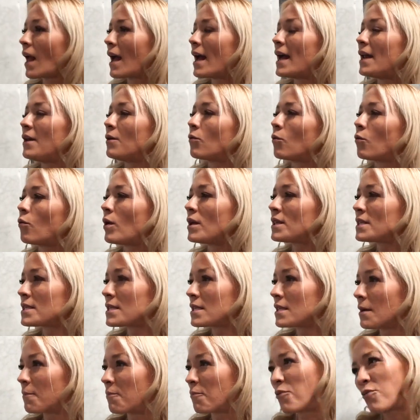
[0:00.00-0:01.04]
And what's
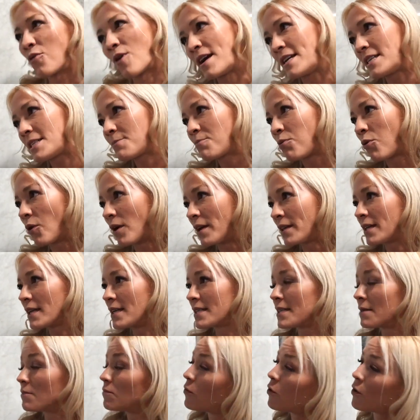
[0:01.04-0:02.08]
the price point?
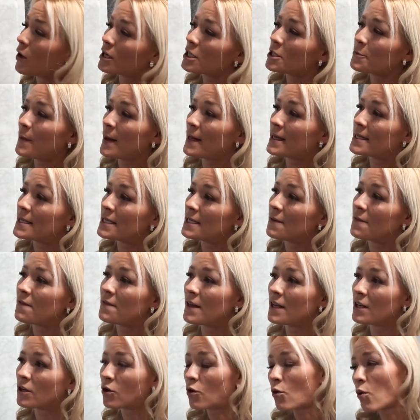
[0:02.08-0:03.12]
Is it more expensive
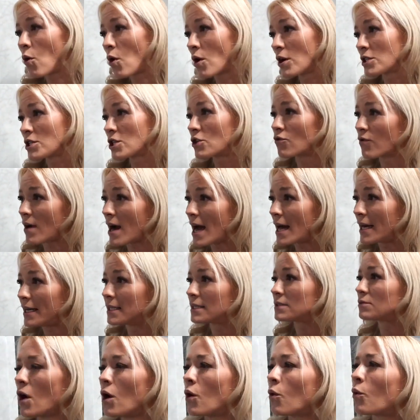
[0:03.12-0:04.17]
than quartz,
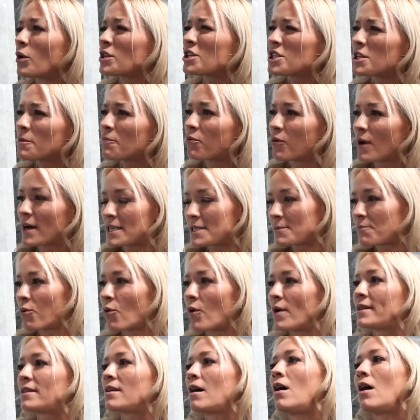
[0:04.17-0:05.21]
granite? What's the price
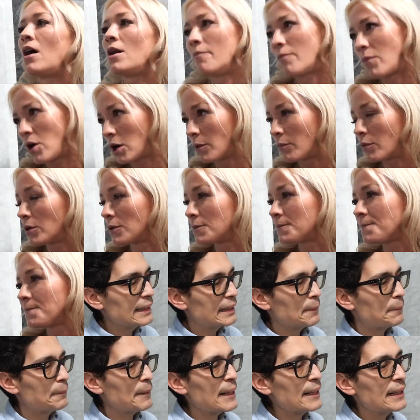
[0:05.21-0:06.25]
point on marble?
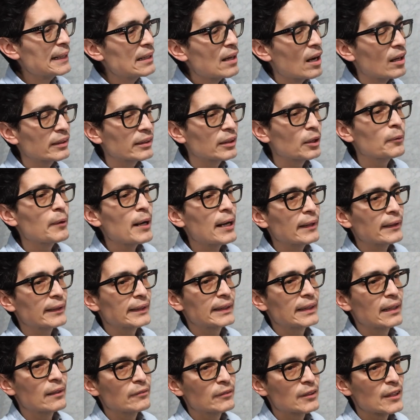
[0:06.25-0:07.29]
Depending on the
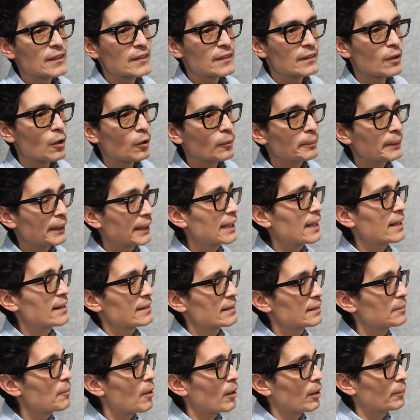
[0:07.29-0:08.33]
rarity of the stone,
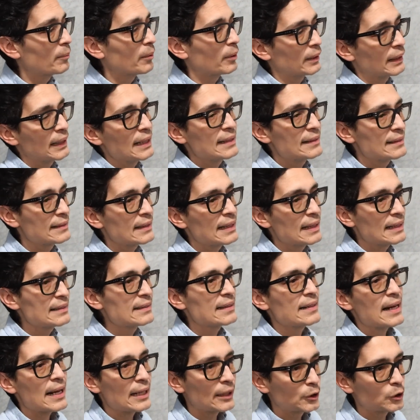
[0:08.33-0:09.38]
because marble is a
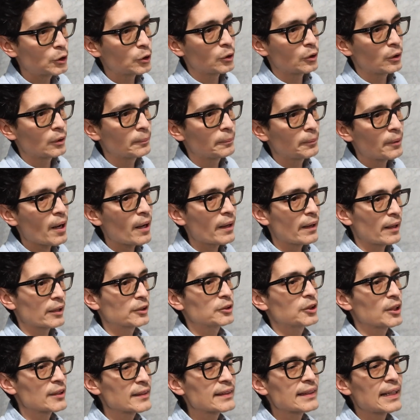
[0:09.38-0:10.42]
natural product,
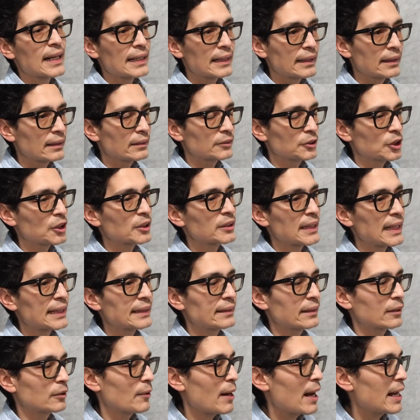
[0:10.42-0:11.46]
just like
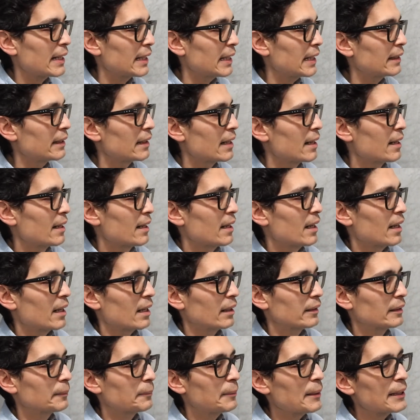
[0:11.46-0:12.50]
the granite.
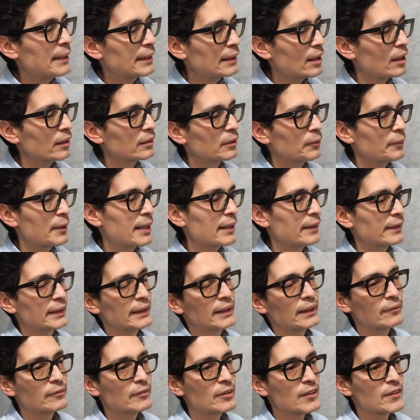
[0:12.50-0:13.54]
Depending on the rarity
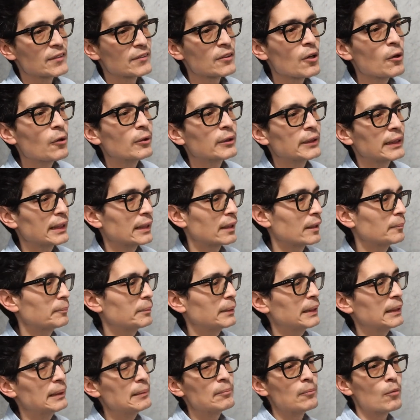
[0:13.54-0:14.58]
of the stone, it'll
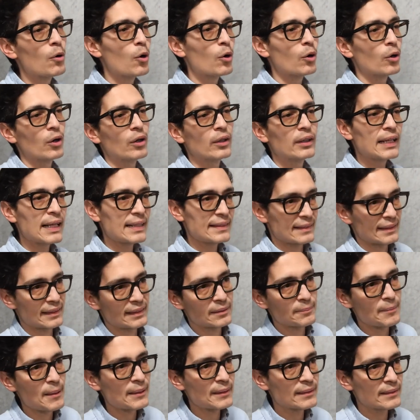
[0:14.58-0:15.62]
be more or less
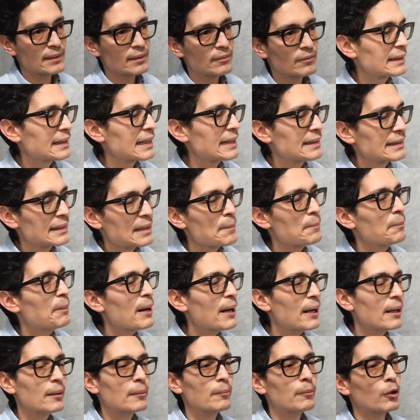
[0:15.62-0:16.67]
expensive. It's
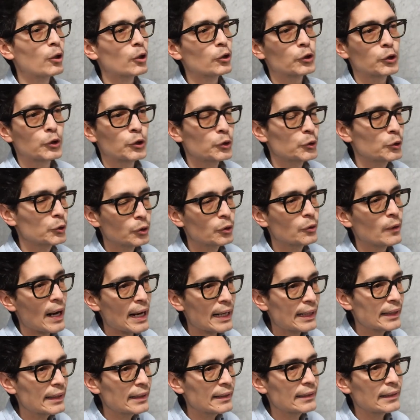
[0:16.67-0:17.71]
comparable to
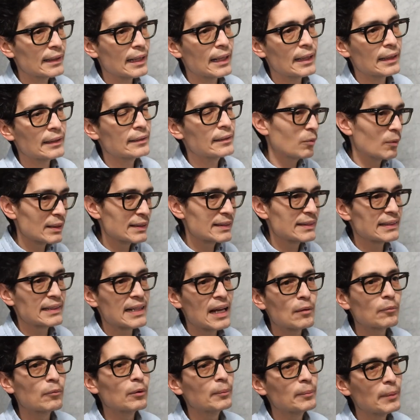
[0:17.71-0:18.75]
granite, and once
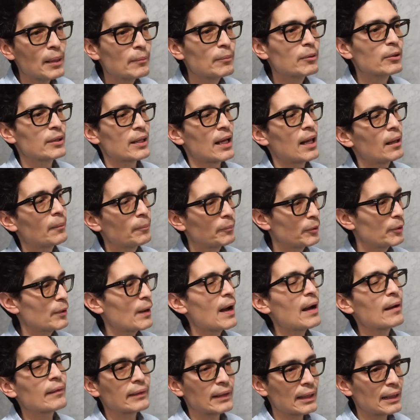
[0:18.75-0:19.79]
again, we'll be able to help you
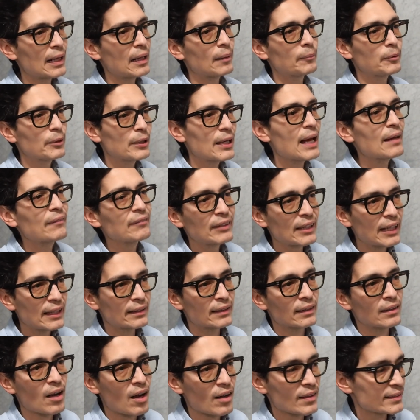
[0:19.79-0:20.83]
out and help you navigate
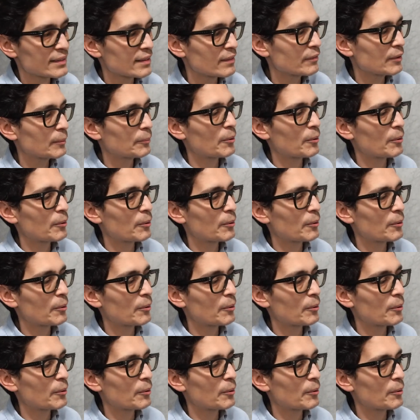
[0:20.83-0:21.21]
the cost of the